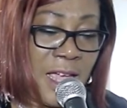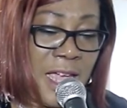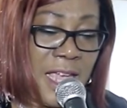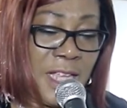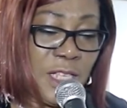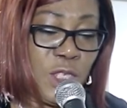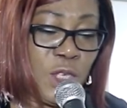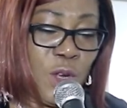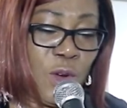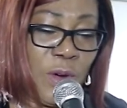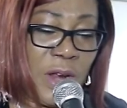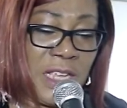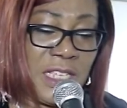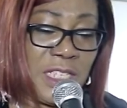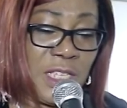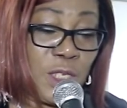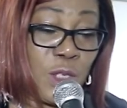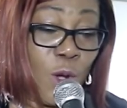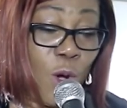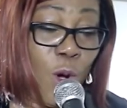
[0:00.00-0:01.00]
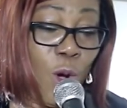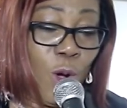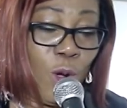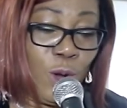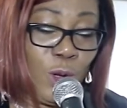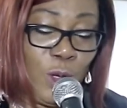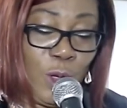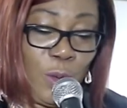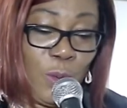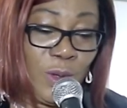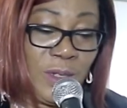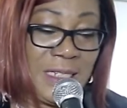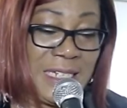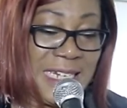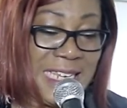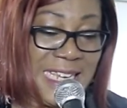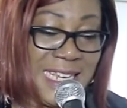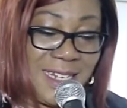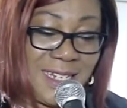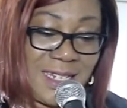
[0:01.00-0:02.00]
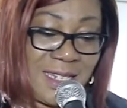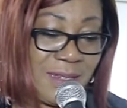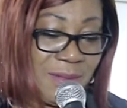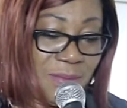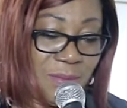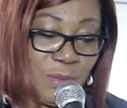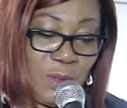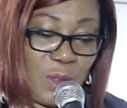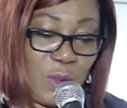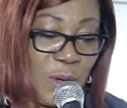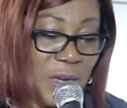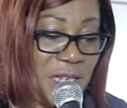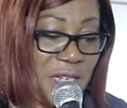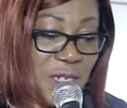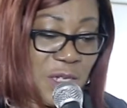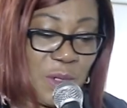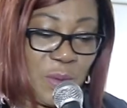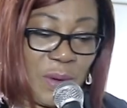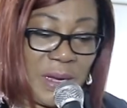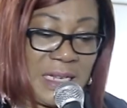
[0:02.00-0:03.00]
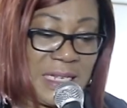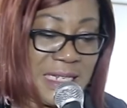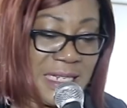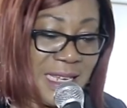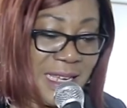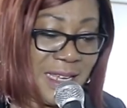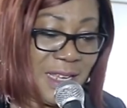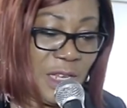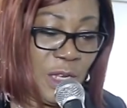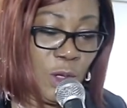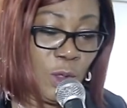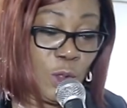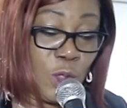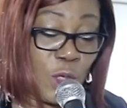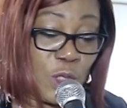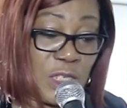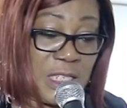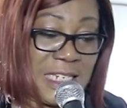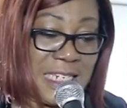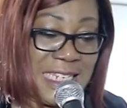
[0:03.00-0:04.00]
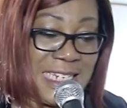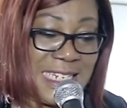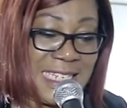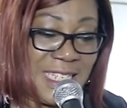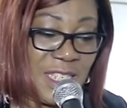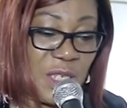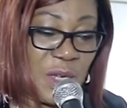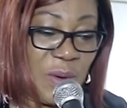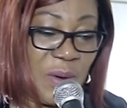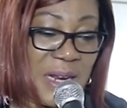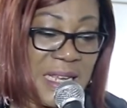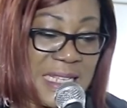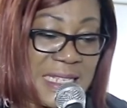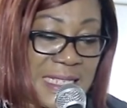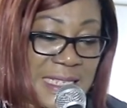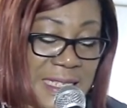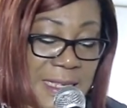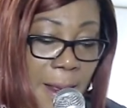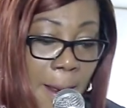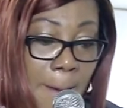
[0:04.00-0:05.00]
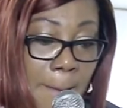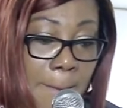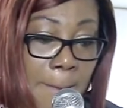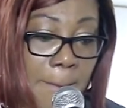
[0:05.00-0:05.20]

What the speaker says: His grace is all you will need. 2020, you just need his grace.